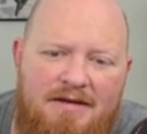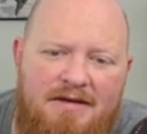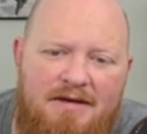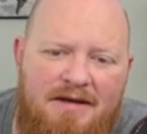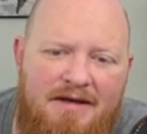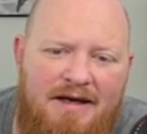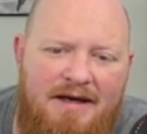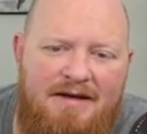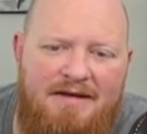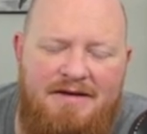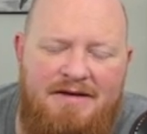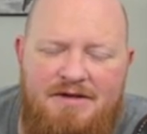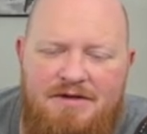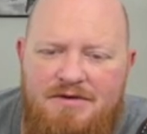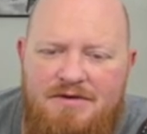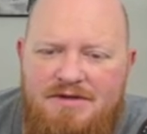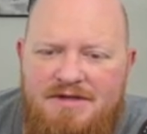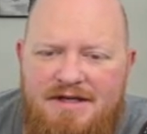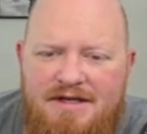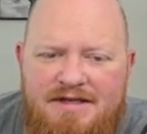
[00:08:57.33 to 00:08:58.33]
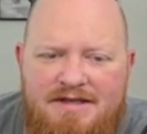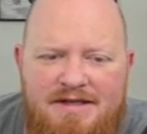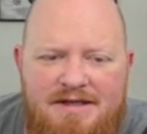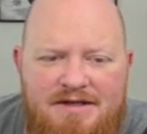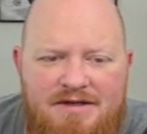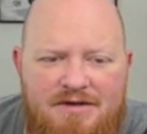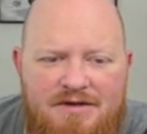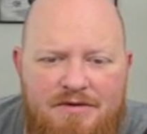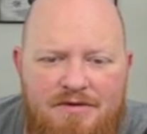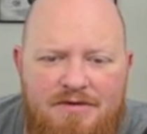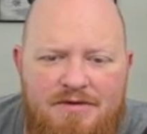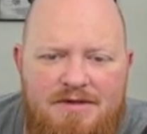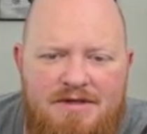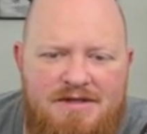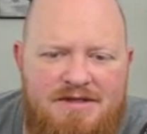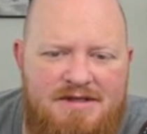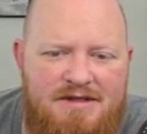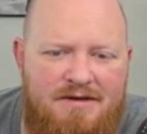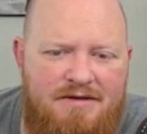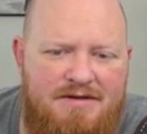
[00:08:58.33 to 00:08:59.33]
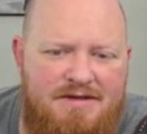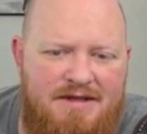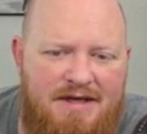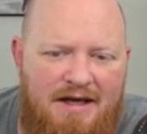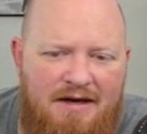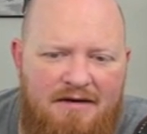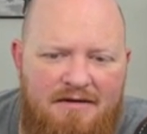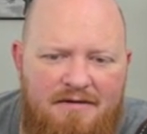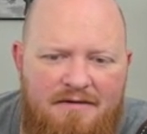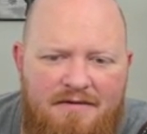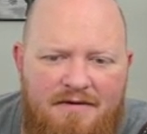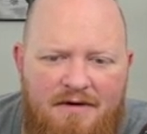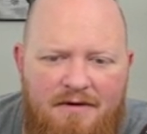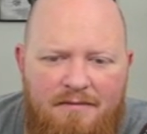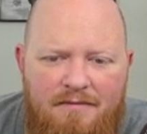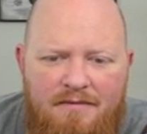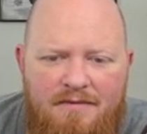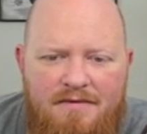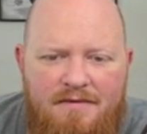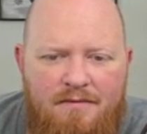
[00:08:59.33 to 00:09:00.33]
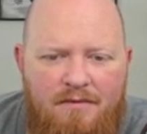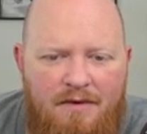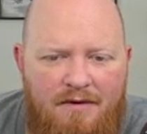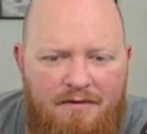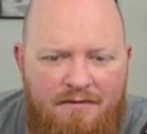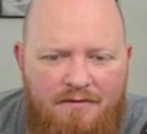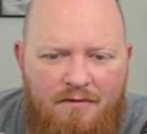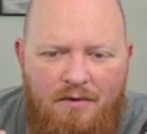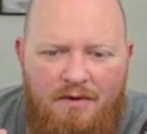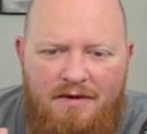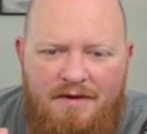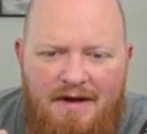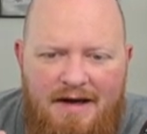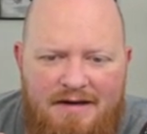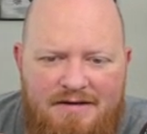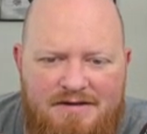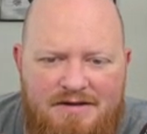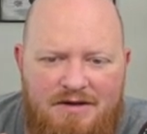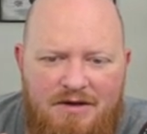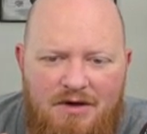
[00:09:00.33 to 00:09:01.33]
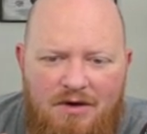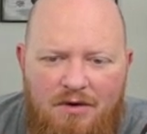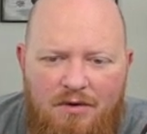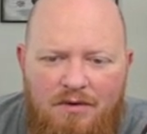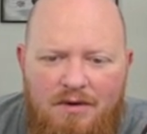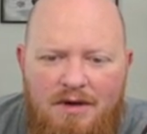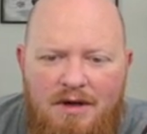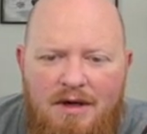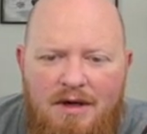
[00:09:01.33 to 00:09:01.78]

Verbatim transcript: again the 262s, still selling for what, 4,000 gold.